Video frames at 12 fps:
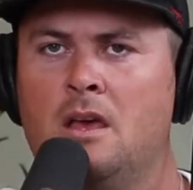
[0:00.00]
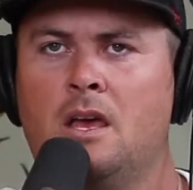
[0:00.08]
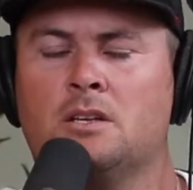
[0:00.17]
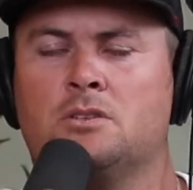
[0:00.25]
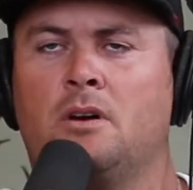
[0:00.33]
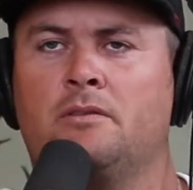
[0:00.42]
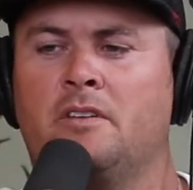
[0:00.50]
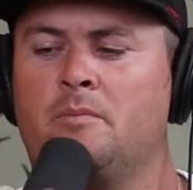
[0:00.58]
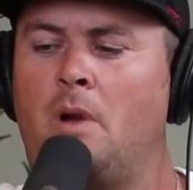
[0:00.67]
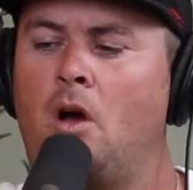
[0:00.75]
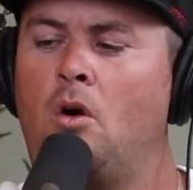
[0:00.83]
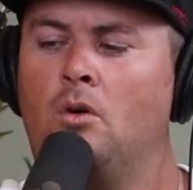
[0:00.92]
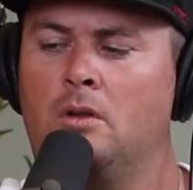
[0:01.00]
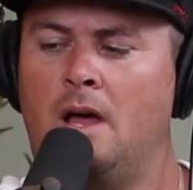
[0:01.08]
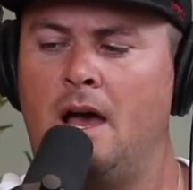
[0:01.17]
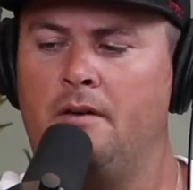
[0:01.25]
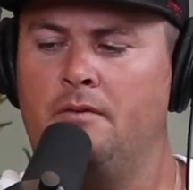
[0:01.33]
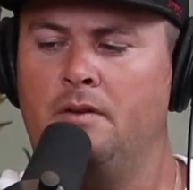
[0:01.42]
And so I've lived my whole
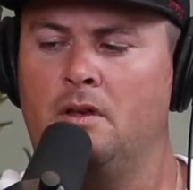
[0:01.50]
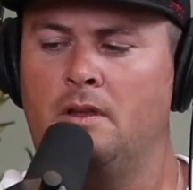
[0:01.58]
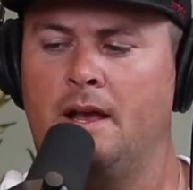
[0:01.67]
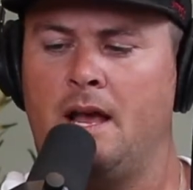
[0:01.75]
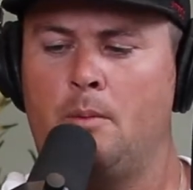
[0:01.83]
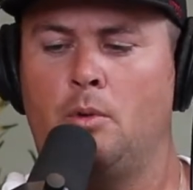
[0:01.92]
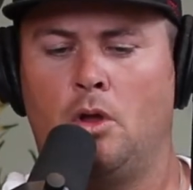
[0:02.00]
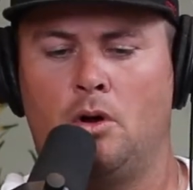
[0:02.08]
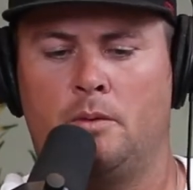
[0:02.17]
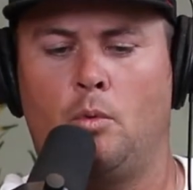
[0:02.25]
life feeling like I belonged